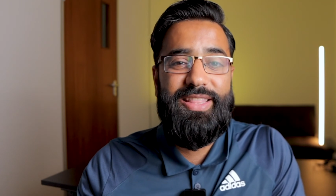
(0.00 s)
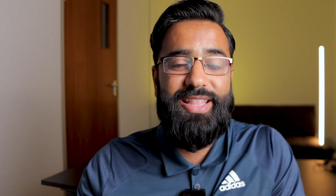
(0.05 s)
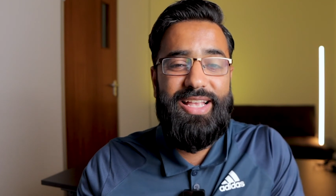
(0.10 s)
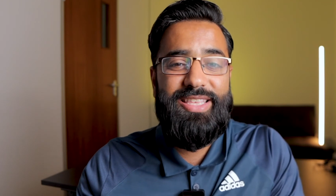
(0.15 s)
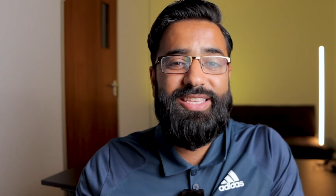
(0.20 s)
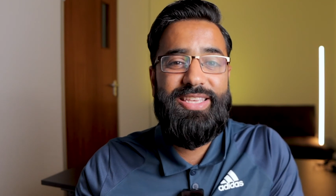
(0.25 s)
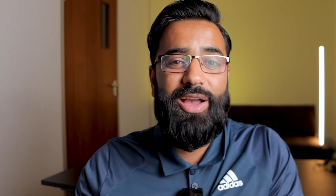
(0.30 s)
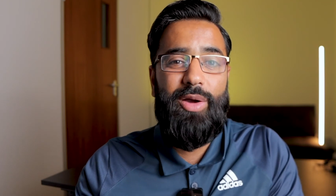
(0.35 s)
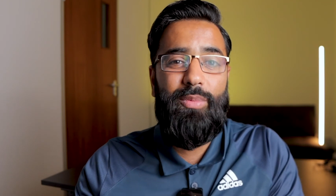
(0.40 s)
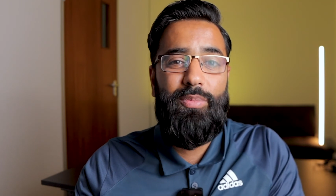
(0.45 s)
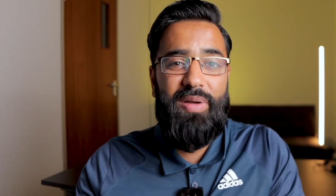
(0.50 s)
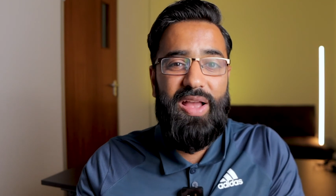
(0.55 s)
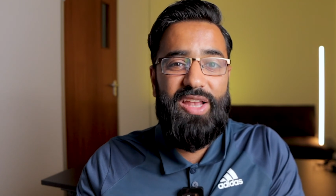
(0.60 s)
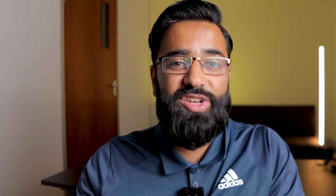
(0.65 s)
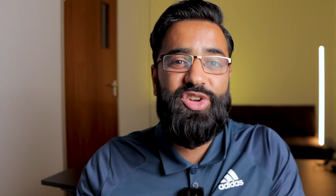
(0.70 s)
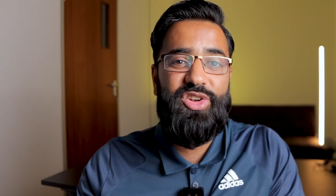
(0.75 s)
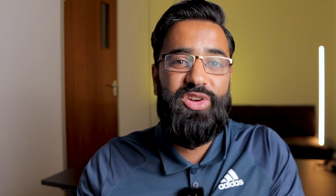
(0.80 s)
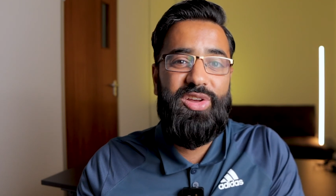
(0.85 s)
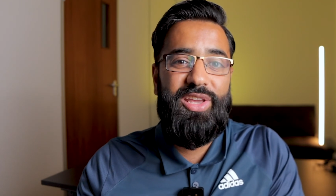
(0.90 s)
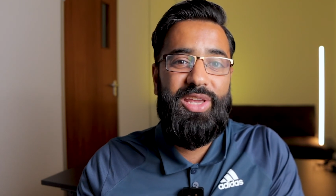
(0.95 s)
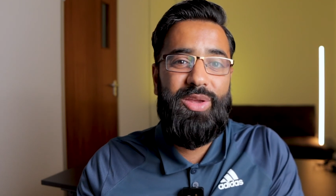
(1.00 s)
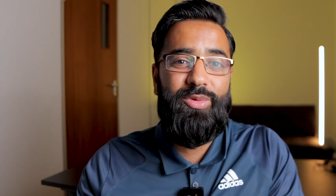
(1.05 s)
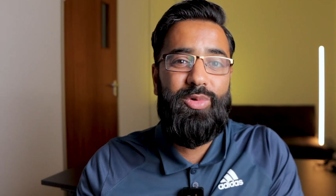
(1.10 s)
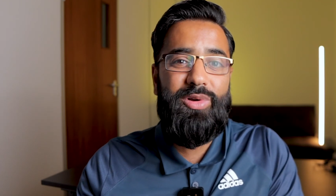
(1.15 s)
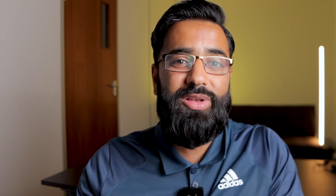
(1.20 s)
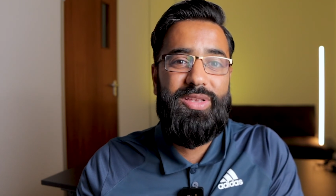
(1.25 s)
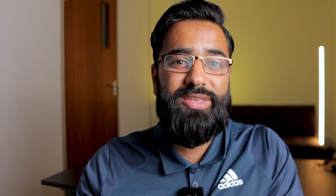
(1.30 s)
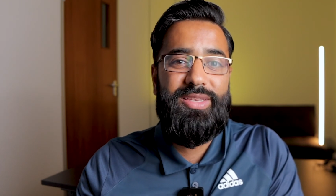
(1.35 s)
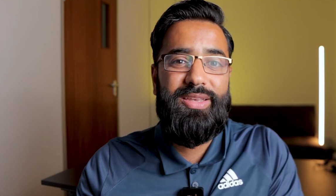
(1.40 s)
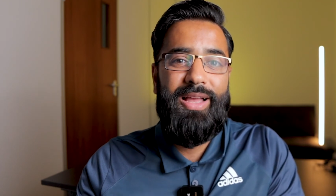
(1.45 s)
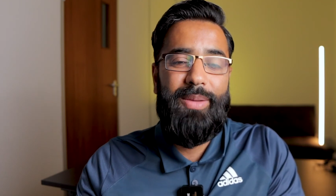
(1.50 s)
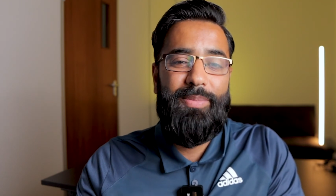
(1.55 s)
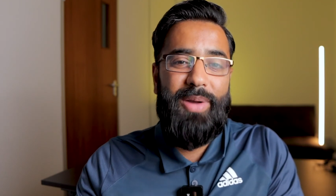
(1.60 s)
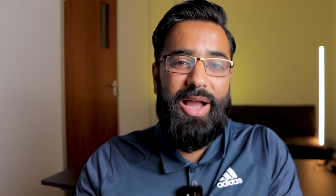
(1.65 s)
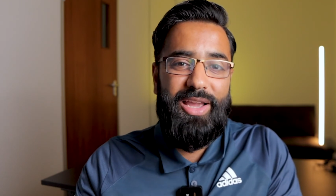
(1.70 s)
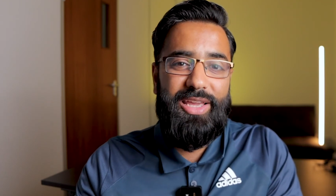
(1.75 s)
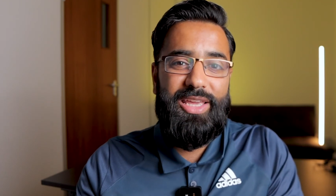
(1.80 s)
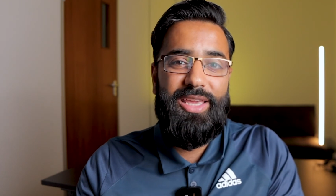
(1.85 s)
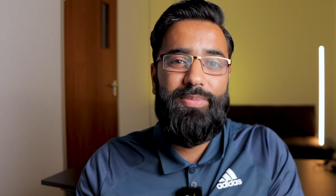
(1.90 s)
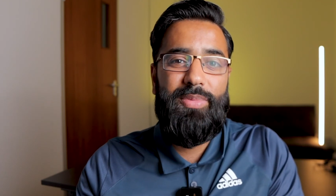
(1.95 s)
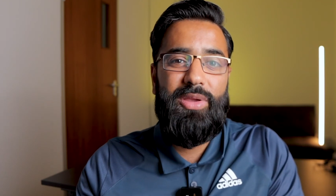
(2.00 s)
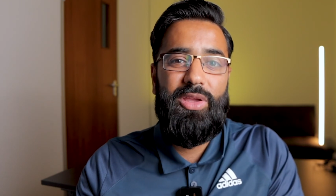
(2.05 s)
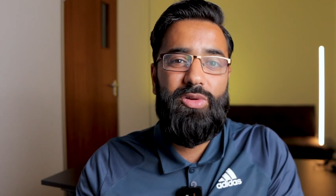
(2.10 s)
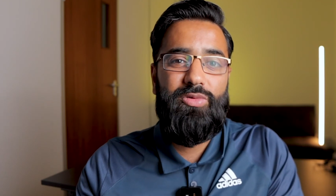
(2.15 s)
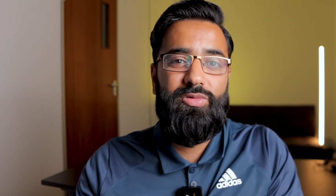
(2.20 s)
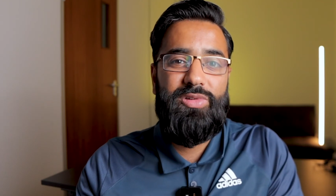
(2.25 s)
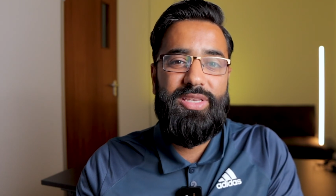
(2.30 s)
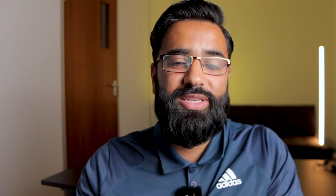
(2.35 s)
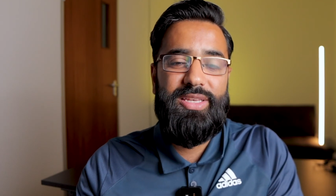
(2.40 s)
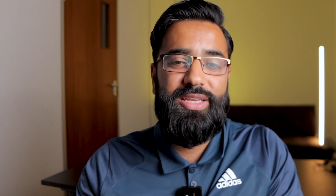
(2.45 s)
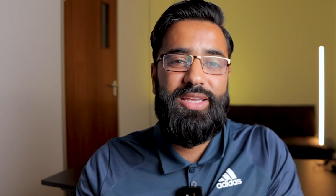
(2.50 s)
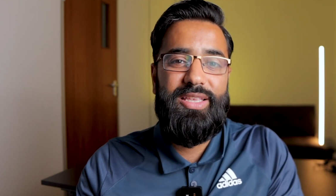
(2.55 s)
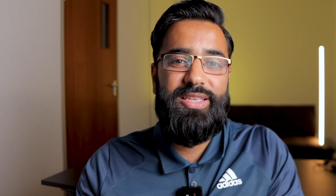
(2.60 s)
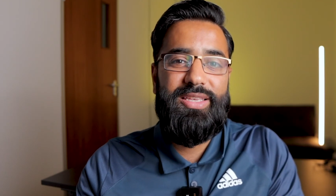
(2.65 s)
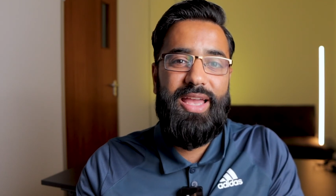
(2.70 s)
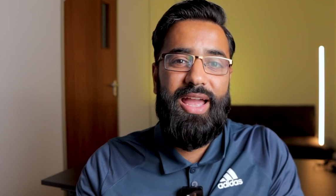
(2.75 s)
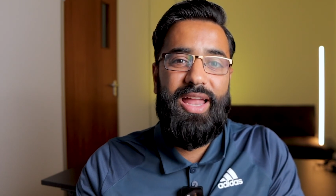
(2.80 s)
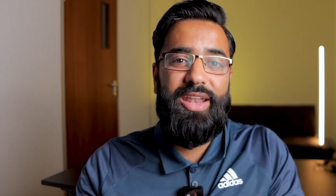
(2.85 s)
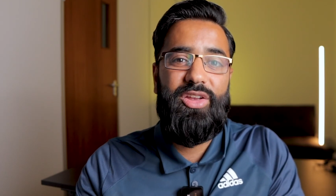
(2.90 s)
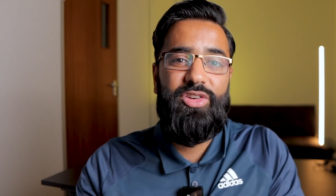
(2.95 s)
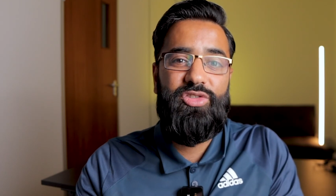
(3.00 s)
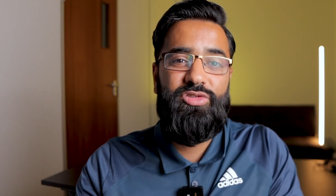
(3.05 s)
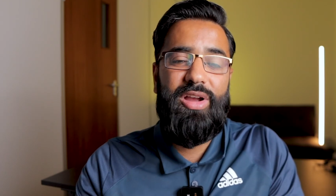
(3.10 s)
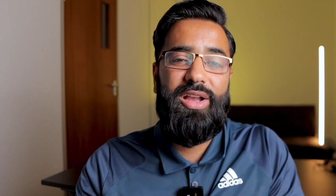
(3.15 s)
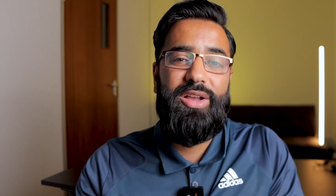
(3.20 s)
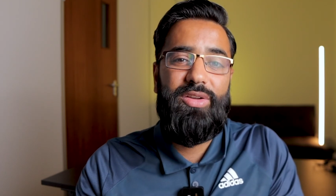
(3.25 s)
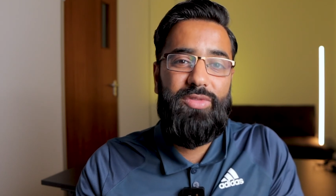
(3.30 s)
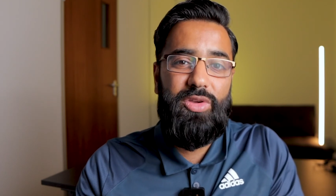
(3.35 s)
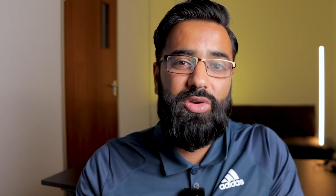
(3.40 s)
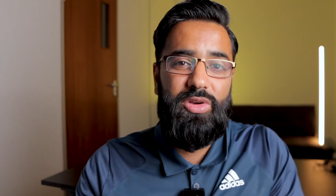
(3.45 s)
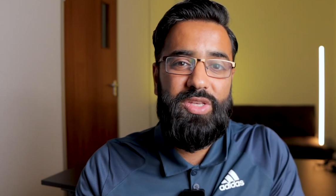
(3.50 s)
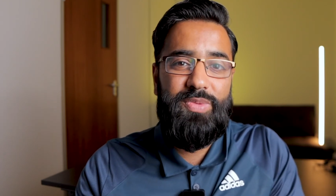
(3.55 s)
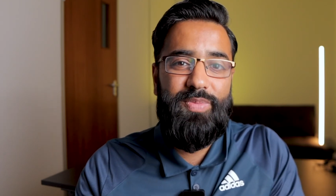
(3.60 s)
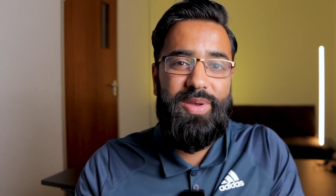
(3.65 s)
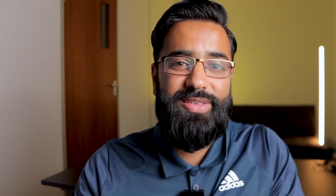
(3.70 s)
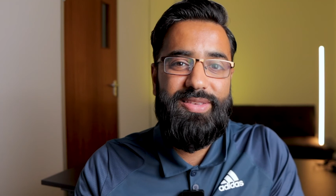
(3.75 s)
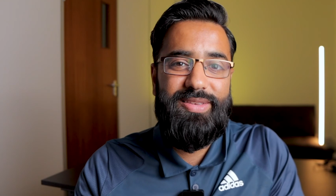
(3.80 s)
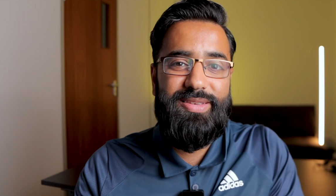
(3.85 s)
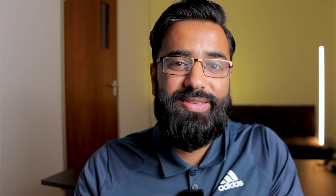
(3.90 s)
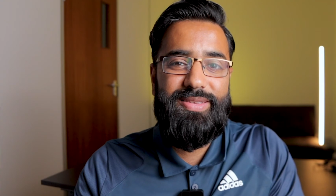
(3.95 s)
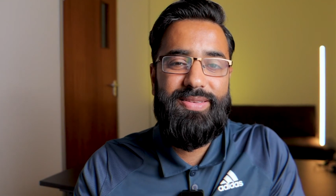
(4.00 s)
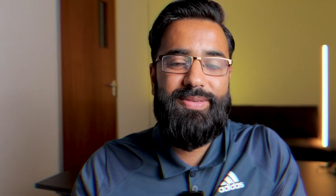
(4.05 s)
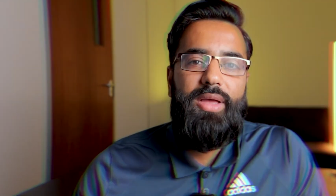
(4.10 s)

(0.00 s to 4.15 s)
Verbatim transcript: That's how passionate he was about keeping your receipts and a track of your expenses.